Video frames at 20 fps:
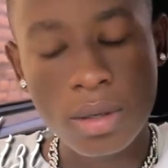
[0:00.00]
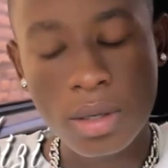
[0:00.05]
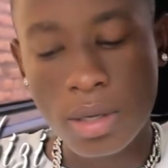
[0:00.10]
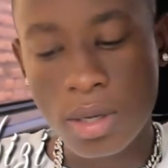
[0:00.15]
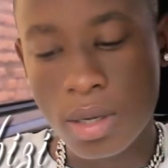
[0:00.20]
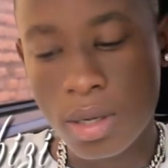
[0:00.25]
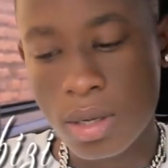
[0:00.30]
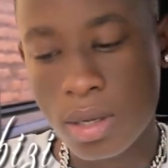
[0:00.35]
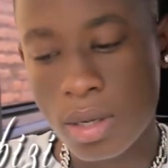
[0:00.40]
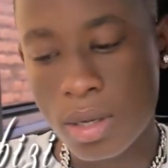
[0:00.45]

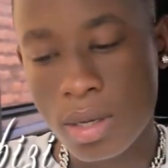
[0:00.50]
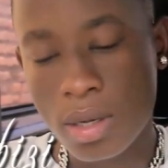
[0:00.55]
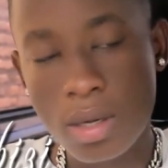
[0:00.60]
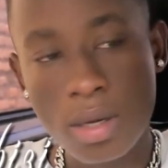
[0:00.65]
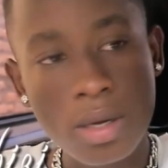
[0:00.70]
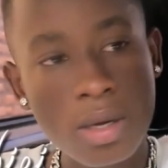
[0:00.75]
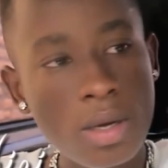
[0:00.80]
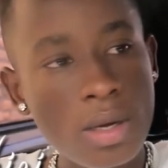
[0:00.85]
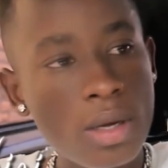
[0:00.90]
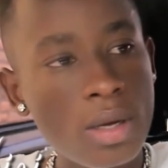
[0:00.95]

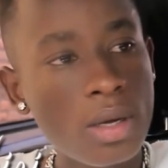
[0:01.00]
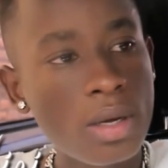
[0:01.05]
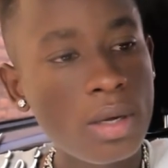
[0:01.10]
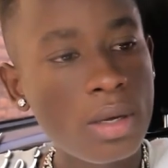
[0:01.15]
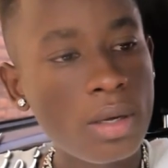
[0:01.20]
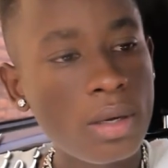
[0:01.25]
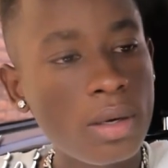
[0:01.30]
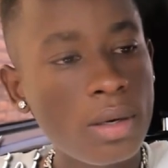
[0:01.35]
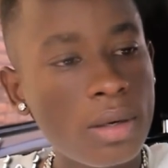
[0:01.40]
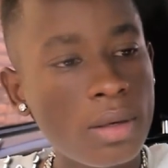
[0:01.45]

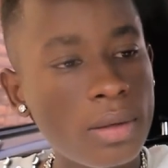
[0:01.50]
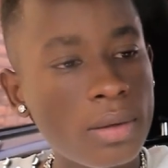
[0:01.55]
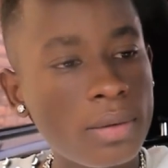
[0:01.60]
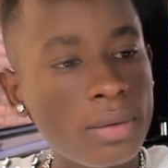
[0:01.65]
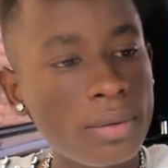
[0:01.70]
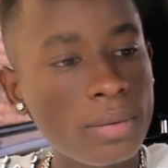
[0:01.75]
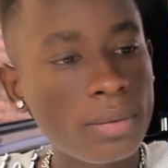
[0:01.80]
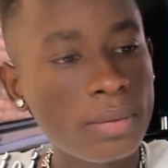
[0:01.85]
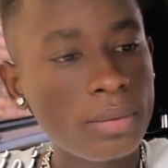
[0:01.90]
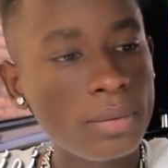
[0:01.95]

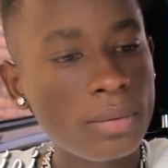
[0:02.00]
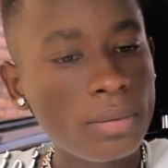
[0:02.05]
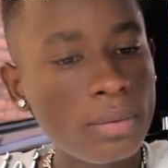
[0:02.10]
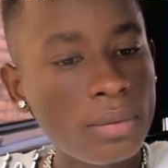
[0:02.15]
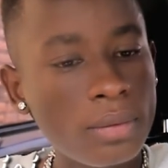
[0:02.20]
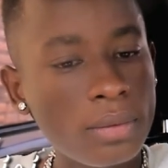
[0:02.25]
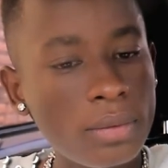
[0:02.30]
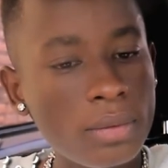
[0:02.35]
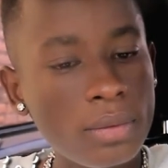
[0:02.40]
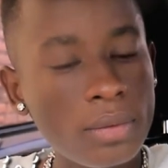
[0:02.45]

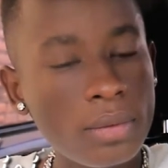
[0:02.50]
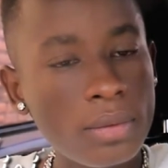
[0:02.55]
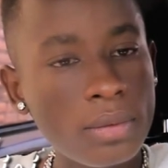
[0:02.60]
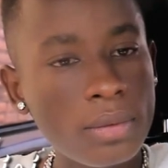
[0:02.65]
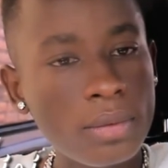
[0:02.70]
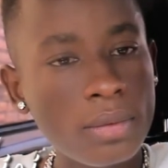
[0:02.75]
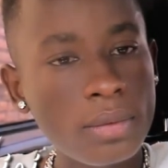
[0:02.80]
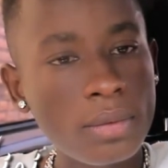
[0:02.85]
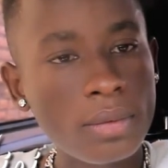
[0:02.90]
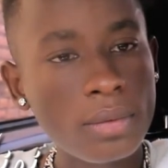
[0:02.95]

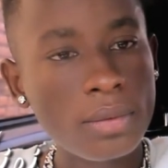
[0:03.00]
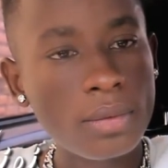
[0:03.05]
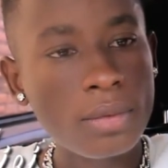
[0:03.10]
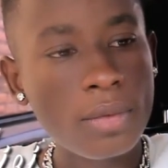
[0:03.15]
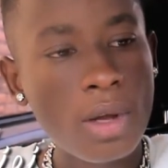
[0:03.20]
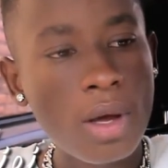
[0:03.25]
(silent)